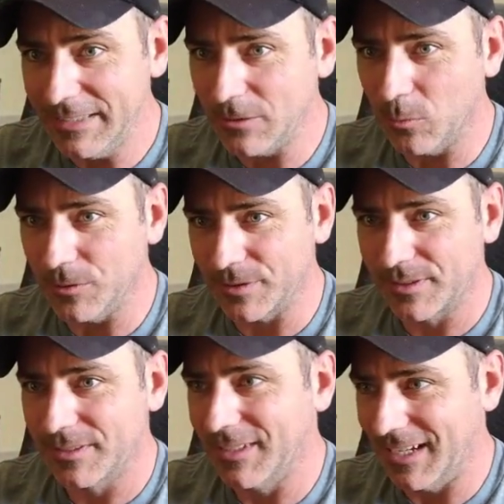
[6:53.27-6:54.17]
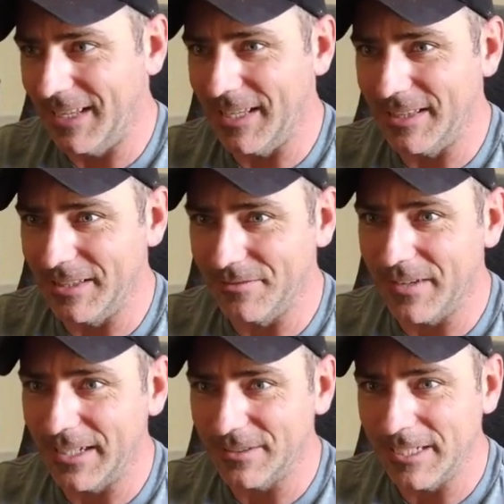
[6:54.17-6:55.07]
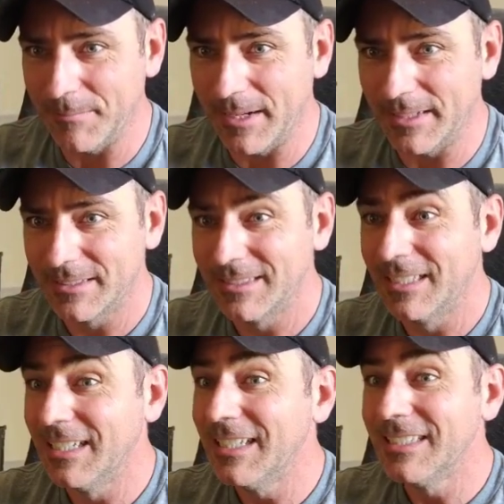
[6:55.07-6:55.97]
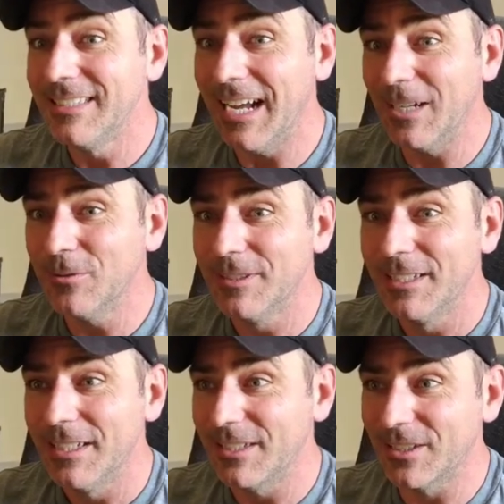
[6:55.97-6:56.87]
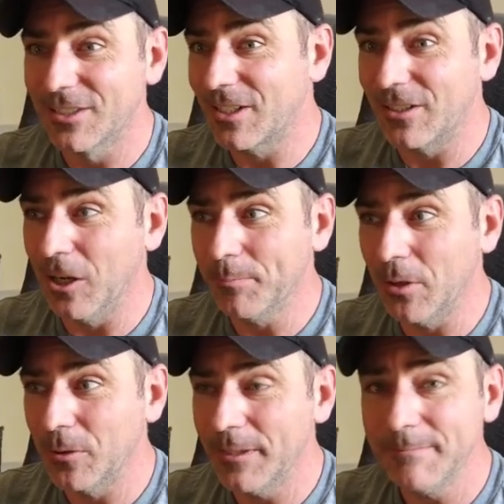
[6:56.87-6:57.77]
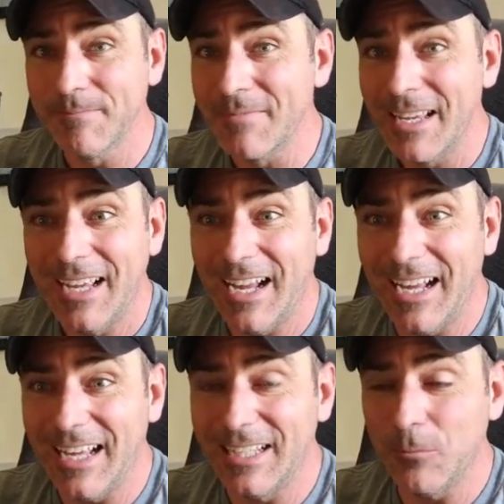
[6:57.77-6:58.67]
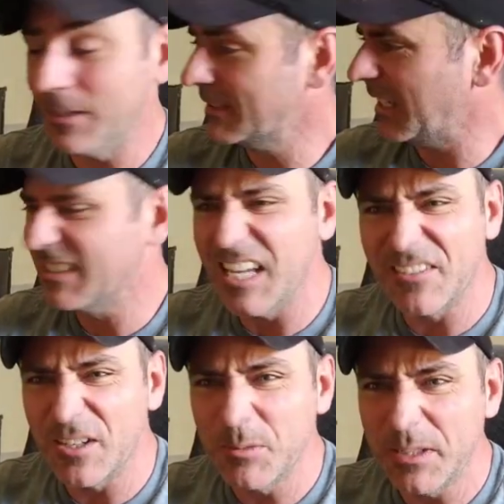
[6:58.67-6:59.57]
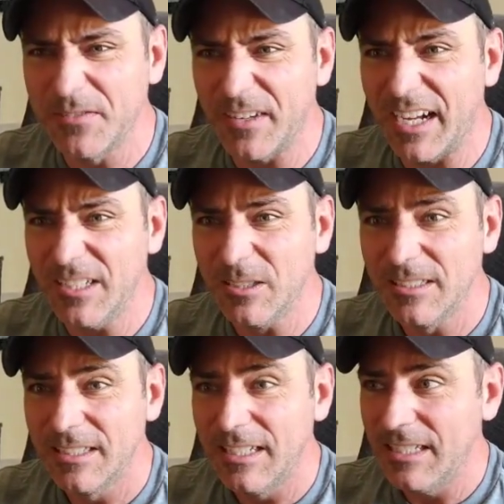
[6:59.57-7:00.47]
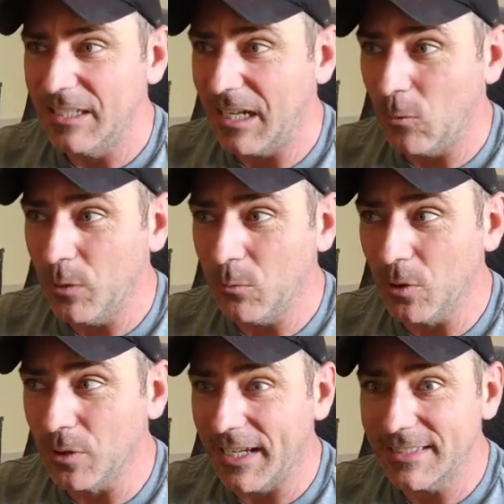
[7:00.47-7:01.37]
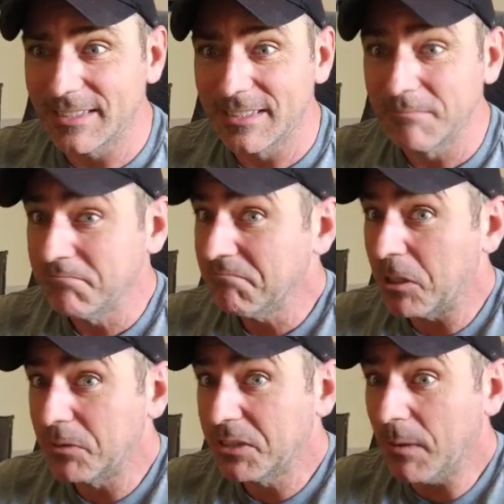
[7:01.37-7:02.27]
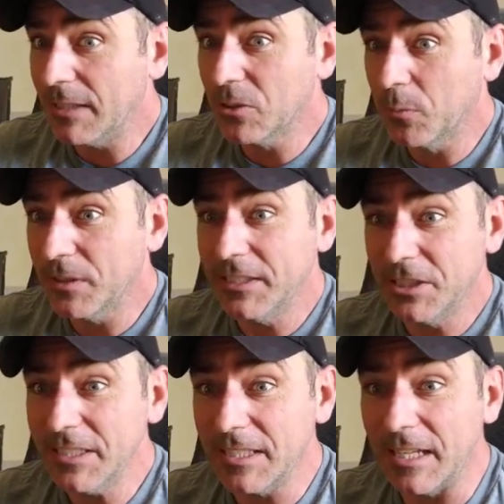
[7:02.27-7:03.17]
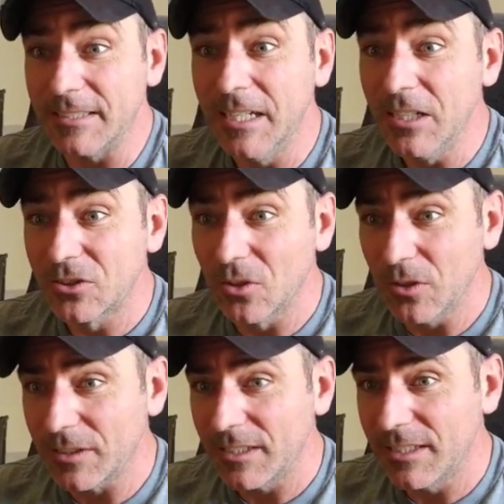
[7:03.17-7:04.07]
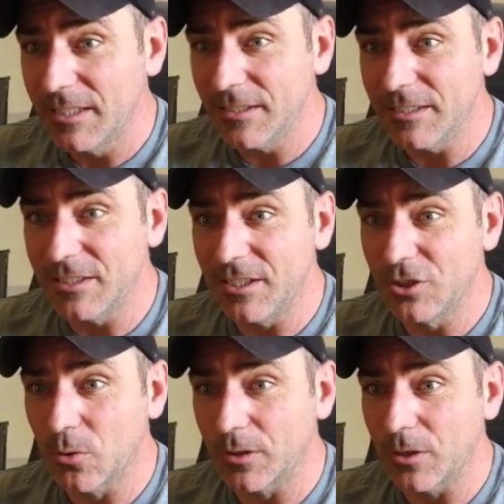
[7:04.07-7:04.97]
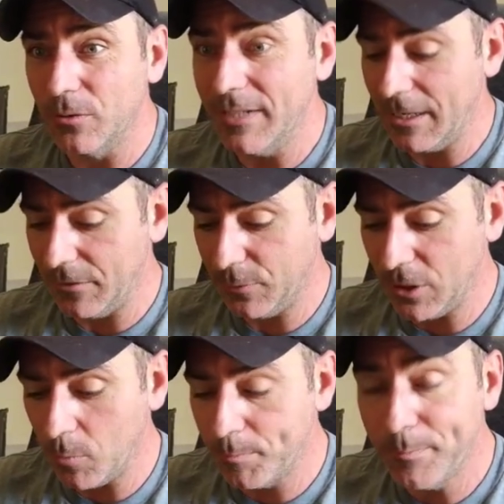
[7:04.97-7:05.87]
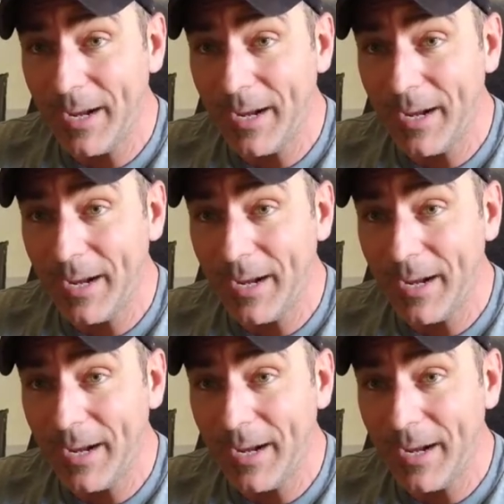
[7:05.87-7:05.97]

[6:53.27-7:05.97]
equals, and then the file name there. Now it's going to start uploading, and when it's done, it's not a very big file. Uh, we get a response, hopefully in JSON. So look, here is the shortcode. Now, if we go